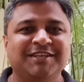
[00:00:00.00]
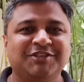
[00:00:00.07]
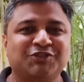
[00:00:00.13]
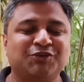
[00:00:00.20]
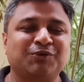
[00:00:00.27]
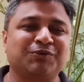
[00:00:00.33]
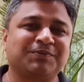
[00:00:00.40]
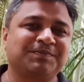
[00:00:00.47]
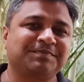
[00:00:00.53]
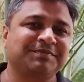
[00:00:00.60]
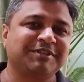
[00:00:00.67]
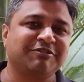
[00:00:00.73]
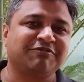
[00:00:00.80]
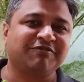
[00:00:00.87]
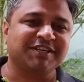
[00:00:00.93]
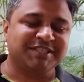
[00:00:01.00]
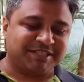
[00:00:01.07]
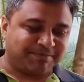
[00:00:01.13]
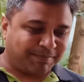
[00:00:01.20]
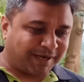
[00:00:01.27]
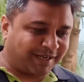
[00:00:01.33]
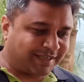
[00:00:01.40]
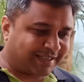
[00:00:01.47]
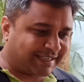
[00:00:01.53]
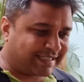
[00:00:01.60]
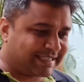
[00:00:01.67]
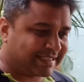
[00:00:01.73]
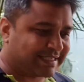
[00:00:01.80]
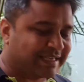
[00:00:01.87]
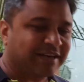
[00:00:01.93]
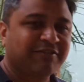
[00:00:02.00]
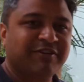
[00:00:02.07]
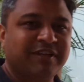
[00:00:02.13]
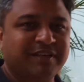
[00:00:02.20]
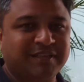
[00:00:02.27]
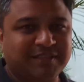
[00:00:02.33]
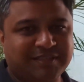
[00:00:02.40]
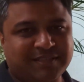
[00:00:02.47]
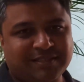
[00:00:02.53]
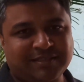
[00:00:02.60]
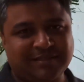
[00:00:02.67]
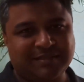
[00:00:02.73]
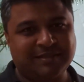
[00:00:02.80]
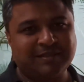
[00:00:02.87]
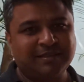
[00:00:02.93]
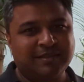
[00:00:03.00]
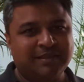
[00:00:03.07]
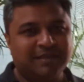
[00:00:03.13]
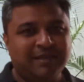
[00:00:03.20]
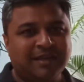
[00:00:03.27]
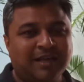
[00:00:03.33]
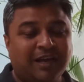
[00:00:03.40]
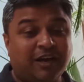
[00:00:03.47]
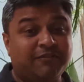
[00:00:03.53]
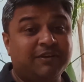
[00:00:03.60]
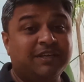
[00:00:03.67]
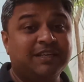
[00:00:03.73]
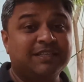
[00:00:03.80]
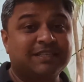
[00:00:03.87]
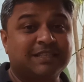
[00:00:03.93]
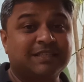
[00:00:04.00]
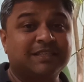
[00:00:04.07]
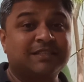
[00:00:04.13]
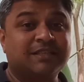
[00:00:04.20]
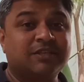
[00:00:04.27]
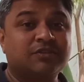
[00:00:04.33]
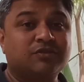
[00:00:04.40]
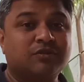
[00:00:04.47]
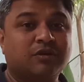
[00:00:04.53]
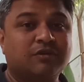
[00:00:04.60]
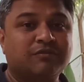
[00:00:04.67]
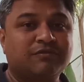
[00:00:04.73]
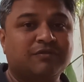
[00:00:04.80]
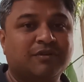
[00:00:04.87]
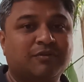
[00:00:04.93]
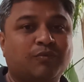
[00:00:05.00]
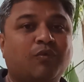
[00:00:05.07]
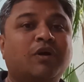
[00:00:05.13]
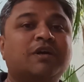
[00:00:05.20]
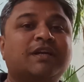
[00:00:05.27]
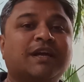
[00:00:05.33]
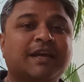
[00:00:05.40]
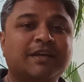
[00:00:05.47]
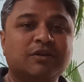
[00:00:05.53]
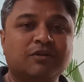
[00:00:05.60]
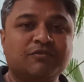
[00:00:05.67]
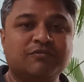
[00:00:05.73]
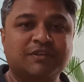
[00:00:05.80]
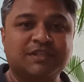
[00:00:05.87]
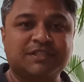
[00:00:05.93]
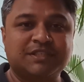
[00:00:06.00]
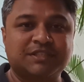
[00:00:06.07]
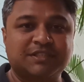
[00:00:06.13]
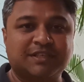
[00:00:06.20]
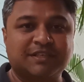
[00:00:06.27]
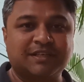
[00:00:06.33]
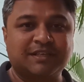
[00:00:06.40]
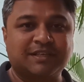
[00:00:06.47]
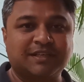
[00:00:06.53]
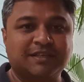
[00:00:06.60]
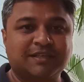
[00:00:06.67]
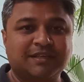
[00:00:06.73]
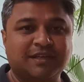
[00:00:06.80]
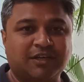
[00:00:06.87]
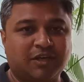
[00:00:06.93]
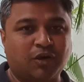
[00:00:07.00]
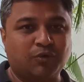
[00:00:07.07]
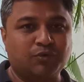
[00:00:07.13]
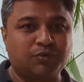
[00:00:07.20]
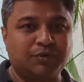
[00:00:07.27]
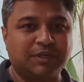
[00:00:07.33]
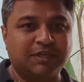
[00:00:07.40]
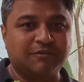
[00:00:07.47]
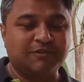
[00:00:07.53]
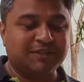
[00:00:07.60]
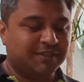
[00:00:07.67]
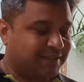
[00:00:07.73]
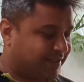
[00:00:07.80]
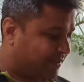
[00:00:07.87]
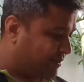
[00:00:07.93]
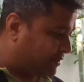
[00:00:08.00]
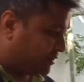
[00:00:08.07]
So, the first part is the awareness. Awareness in the sense of what kind of waste is generated and how to deal with it.